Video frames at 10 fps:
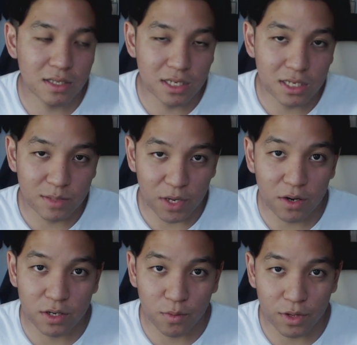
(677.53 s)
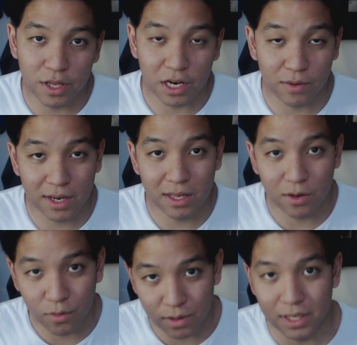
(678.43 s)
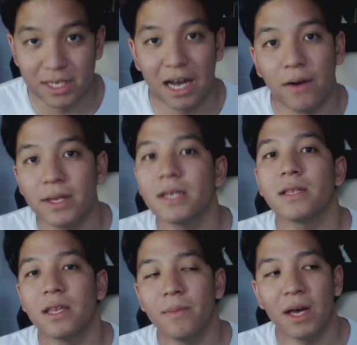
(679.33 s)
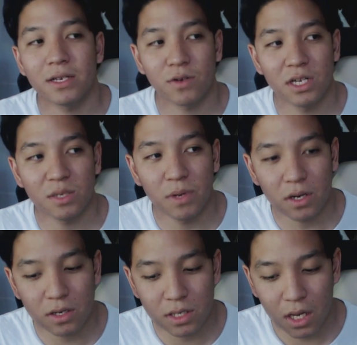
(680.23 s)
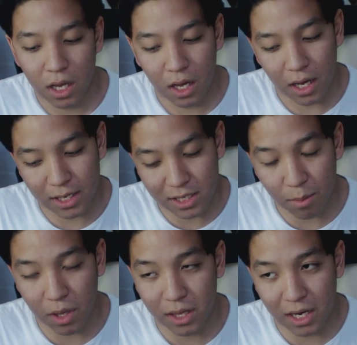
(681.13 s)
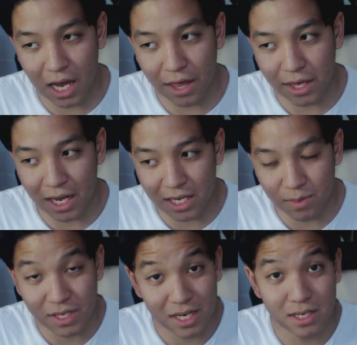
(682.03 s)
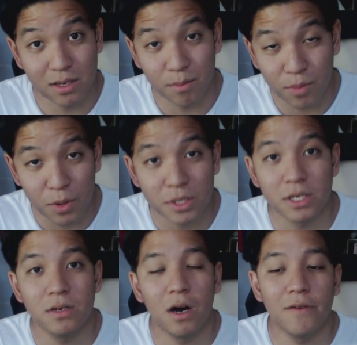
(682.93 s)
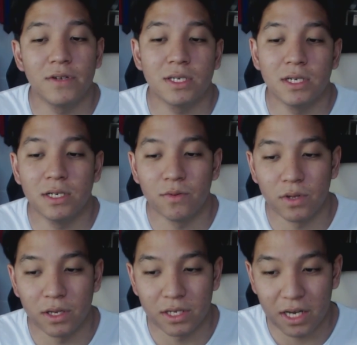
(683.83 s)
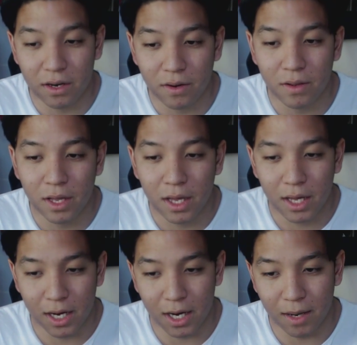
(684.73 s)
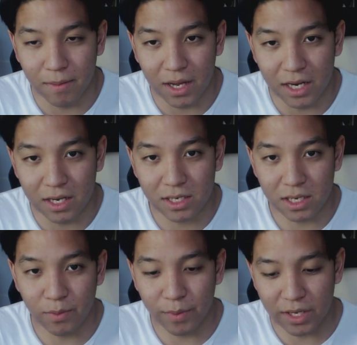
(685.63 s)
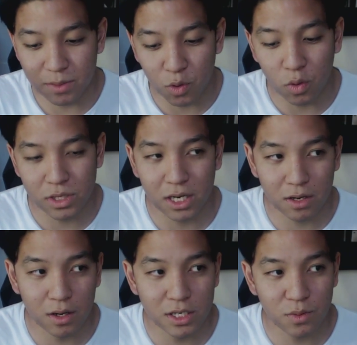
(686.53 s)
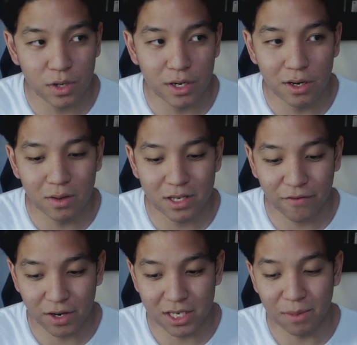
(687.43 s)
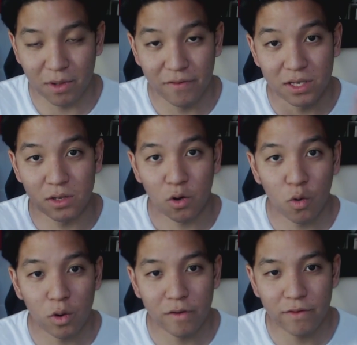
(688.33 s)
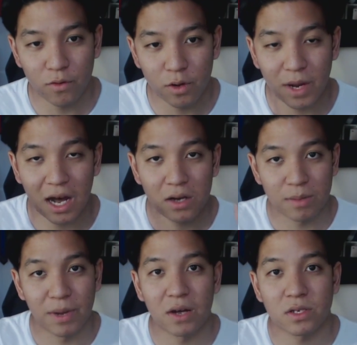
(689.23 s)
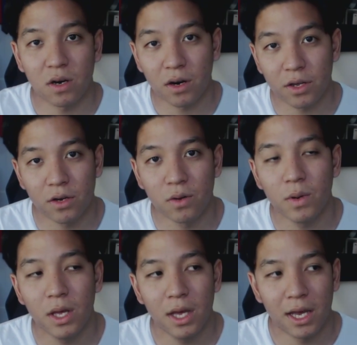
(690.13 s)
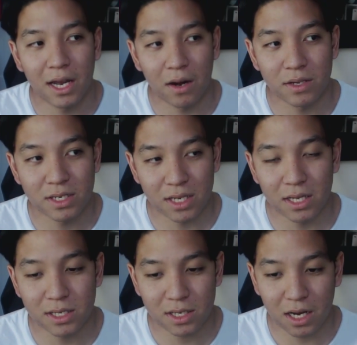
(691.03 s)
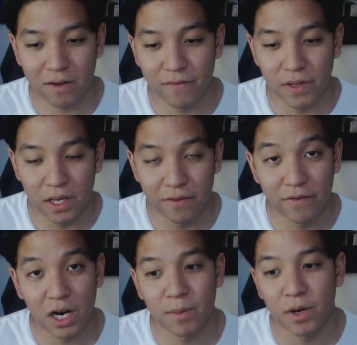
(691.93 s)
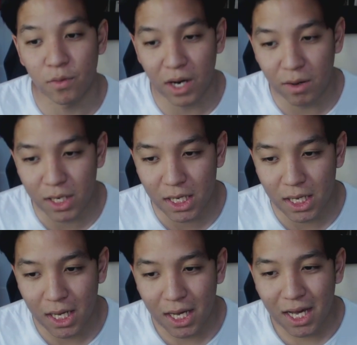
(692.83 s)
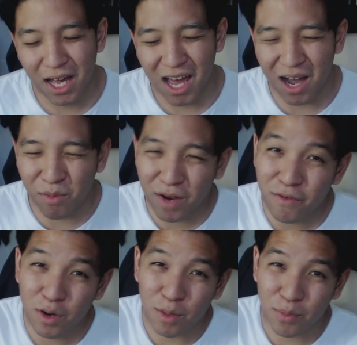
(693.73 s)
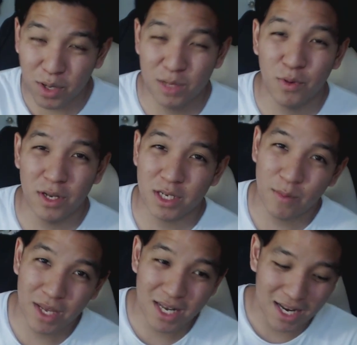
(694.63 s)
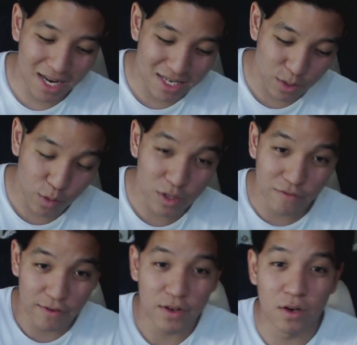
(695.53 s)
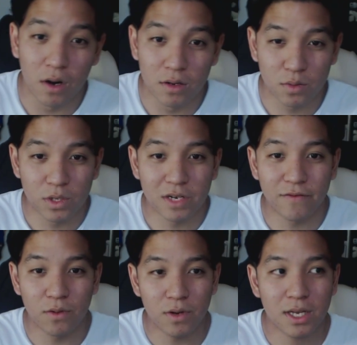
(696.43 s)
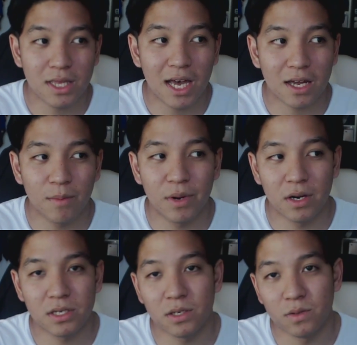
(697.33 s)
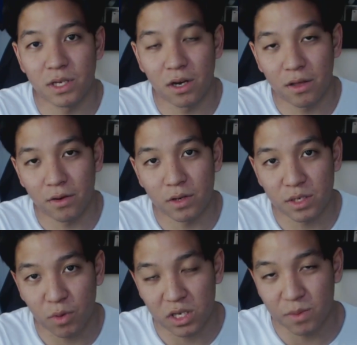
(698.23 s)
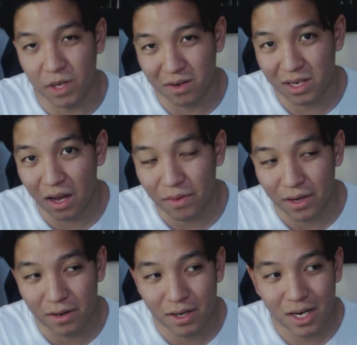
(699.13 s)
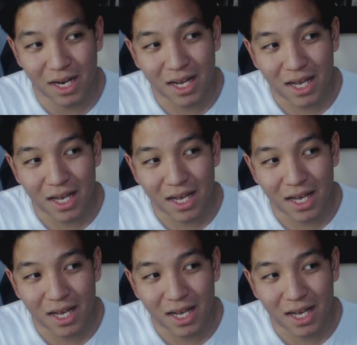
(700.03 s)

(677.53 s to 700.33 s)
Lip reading: these speakers are really that great and they're really touting them as great speakers is something that I think has to be tested in person, obviously, to really tell. It does implement some cool technology where it knows, like, for example, if it's in the corner of the room, how to bounce audio and how to sense kind of the environment around it. However, the price point it's coming in at is $350, which if you look at that compared to the other smart speakers out there,